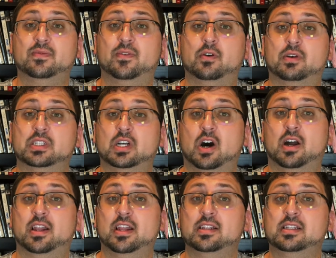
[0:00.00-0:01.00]
focused
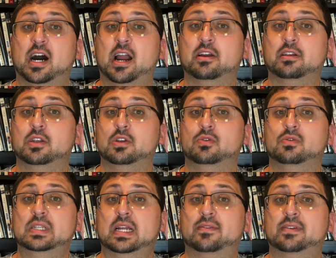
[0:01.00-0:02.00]
on an entirely new
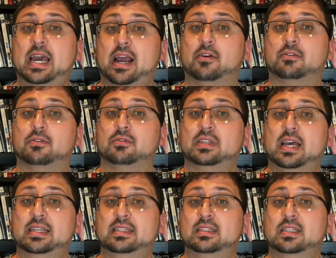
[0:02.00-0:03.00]
set of characters,
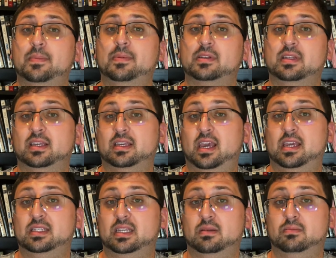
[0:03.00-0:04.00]
as is typically the
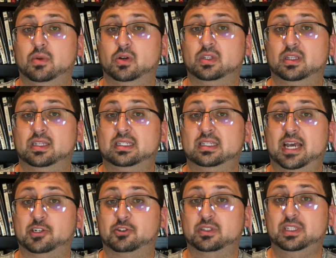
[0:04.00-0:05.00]
case in most of these
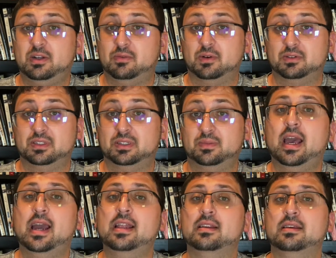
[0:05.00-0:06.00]
slasher sequels.
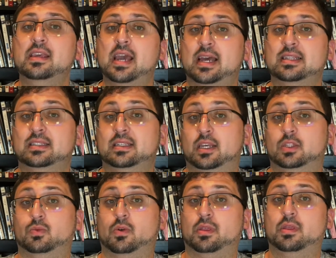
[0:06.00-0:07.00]
And yes,
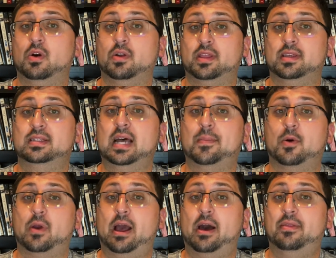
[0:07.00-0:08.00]
it's worth noting this time
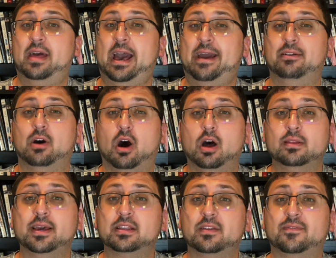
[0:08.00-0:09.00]
around that
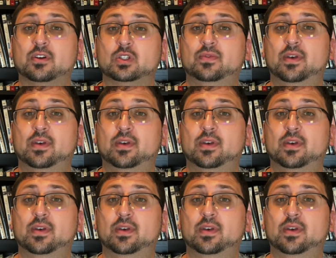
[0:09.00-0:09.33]
unlike the first